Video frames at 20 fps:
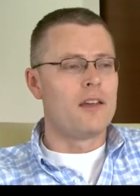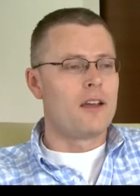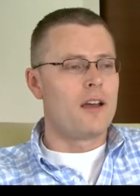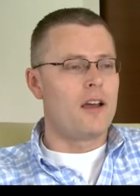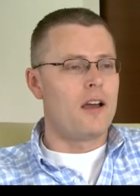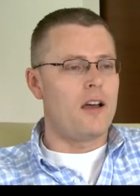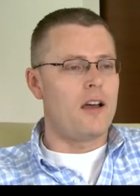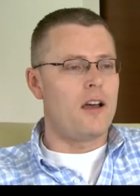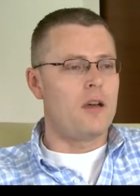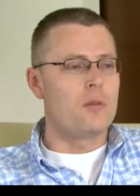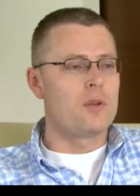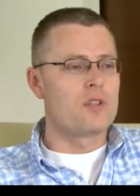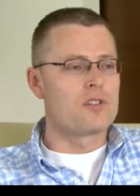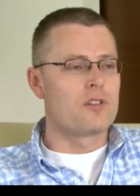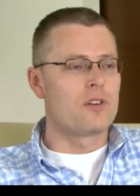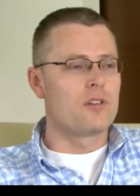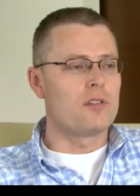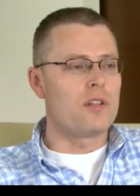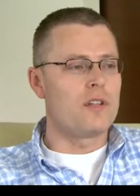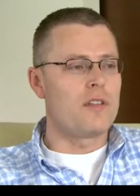But
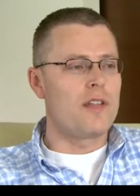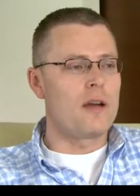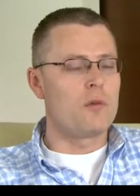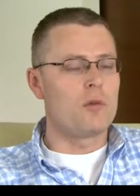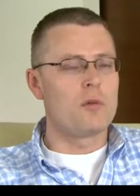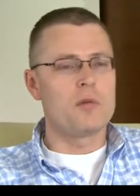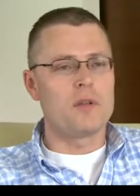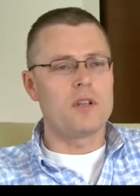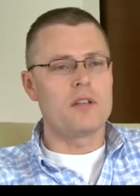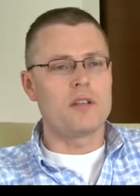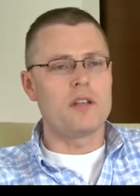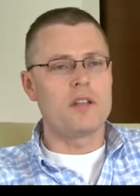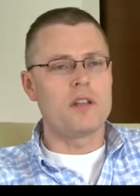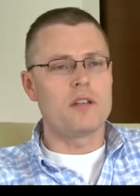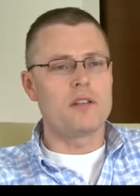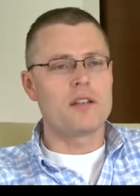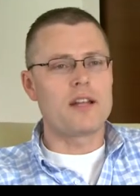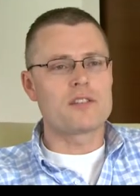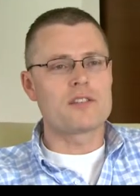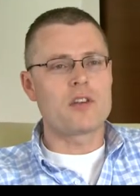certainly that would be
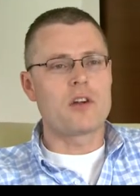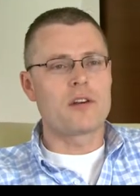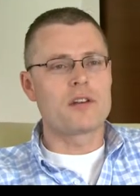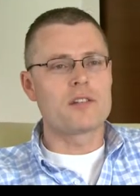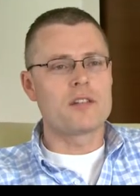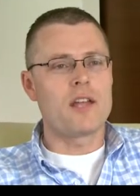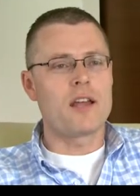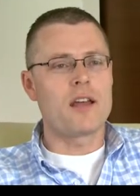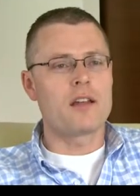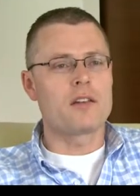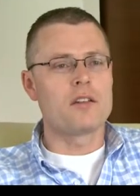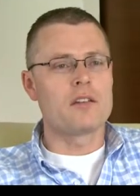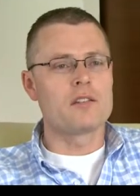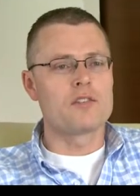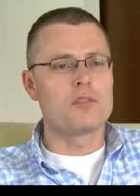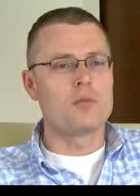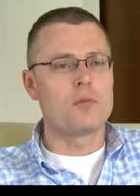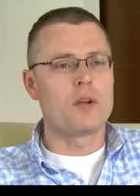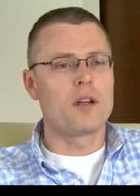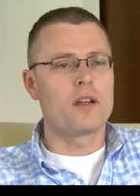that's our intent, is
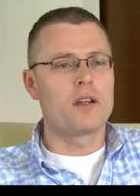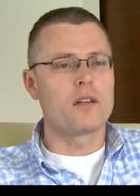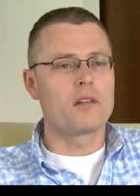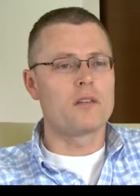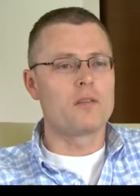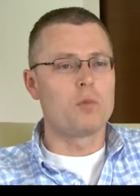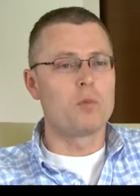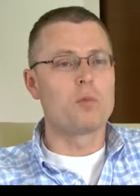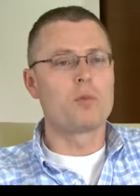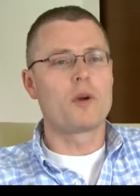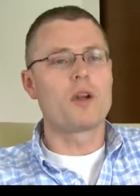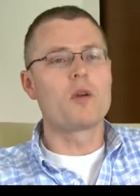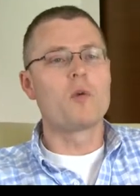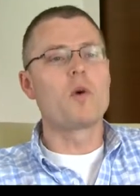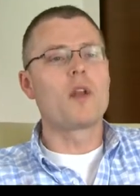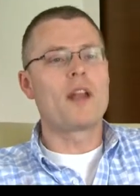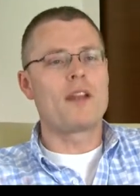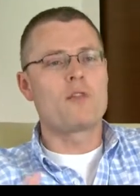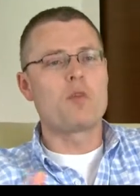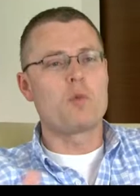to bring
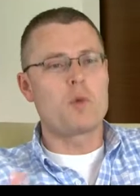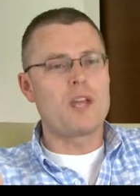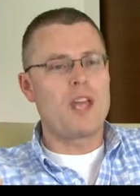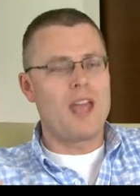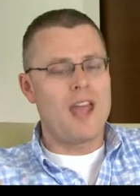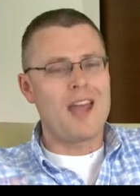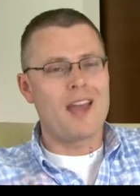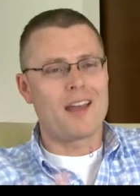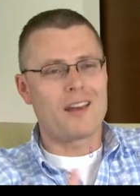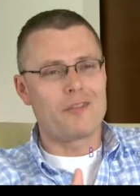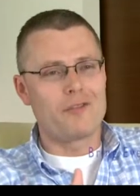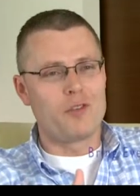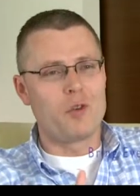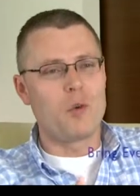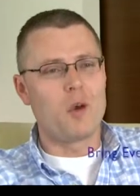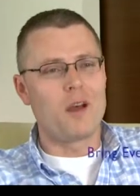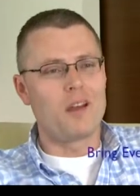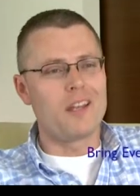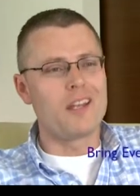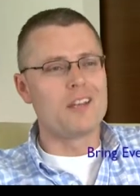whatever we can, if you
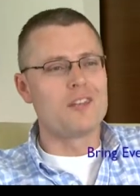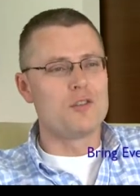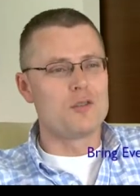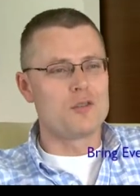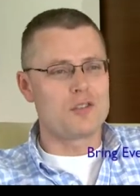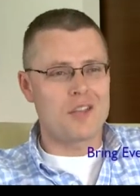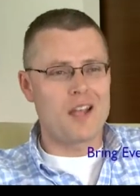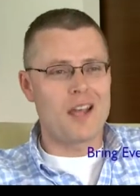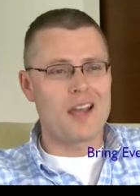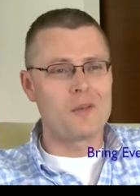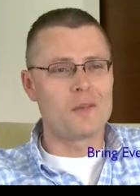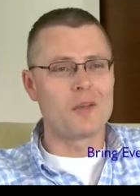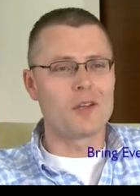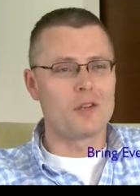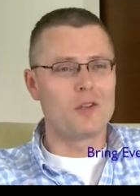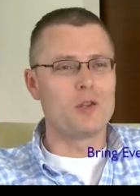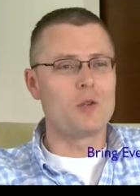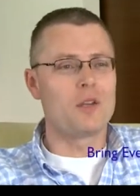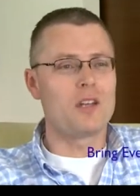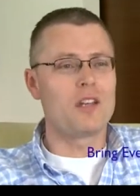will, into SAM,
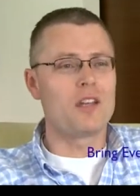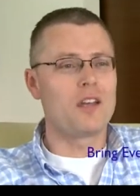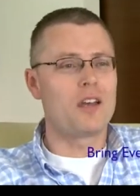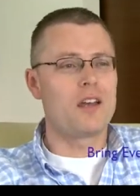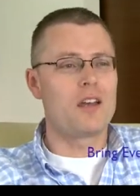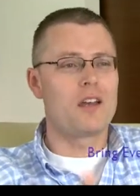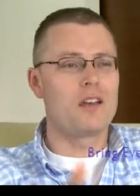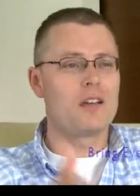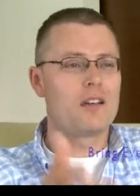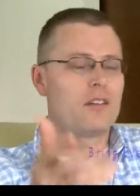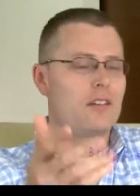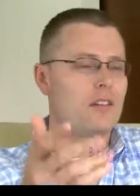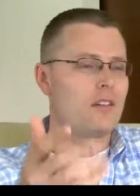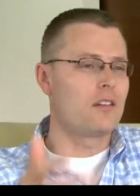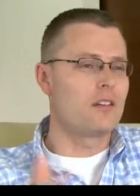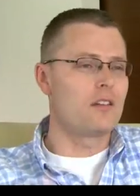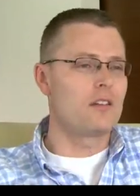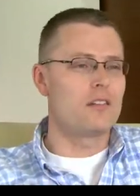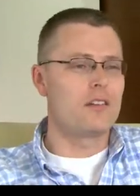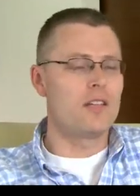including
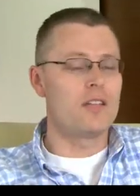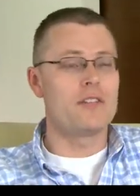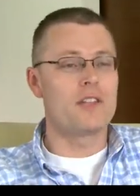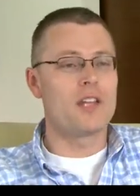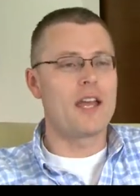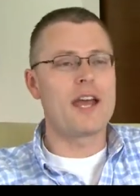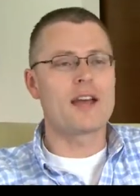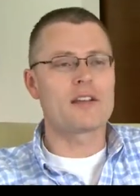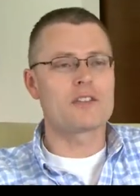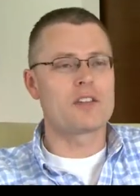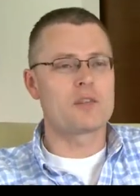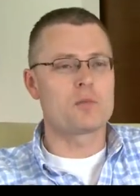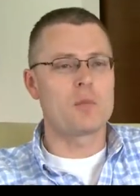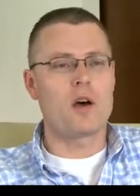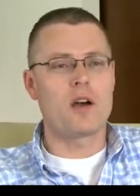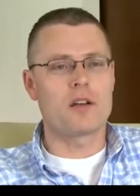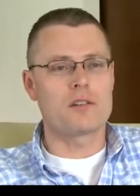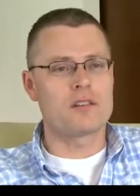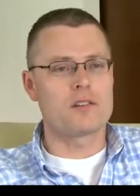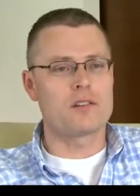even the access
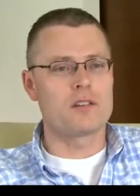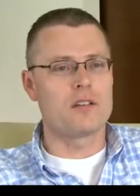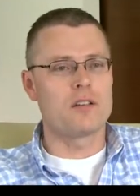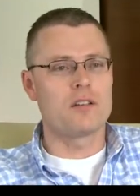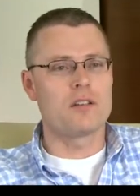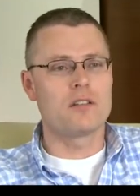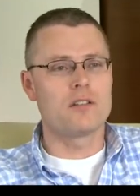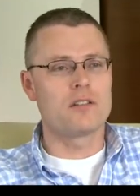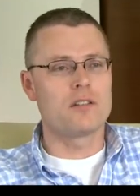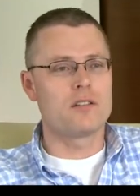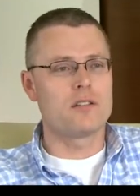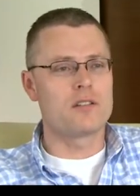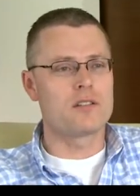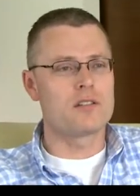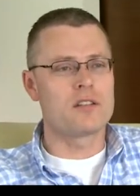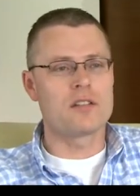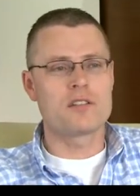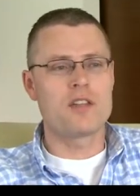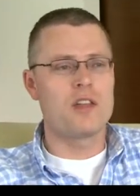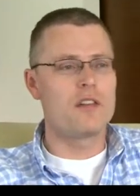boxes, the
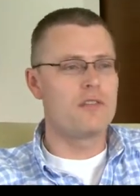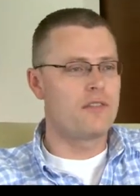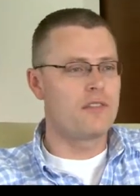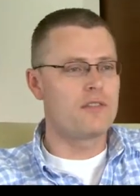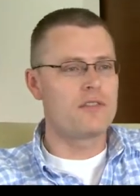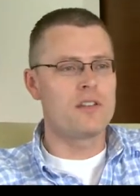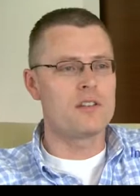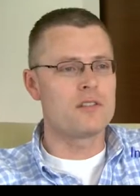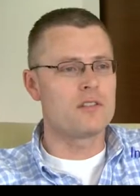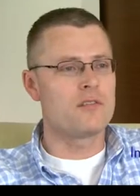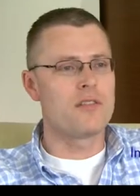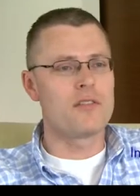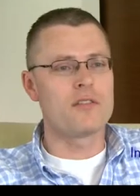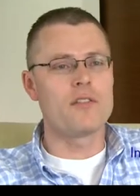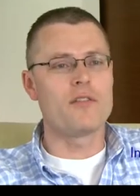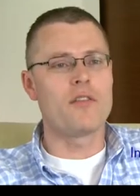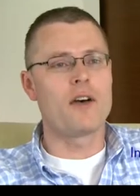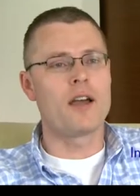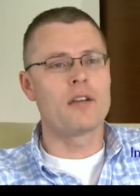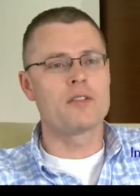6850s and
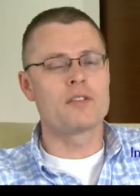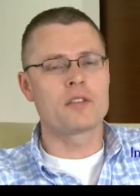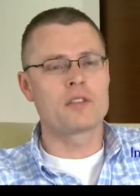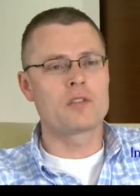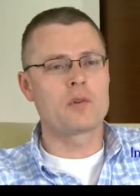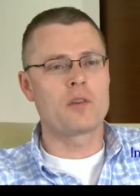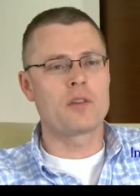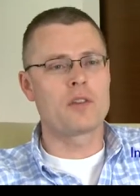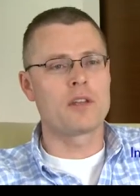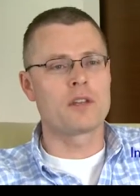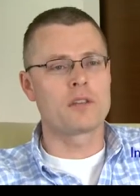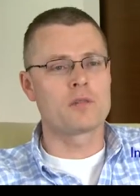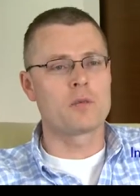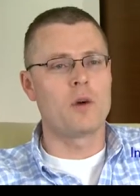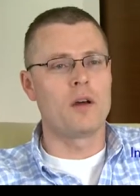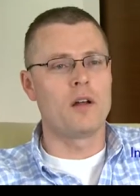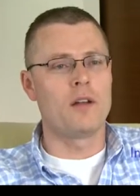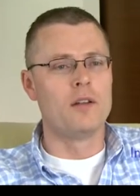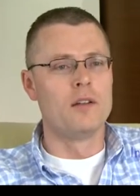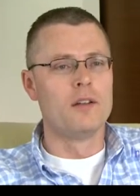55s, that sort of thing as
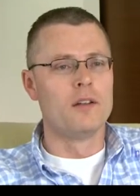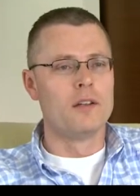well.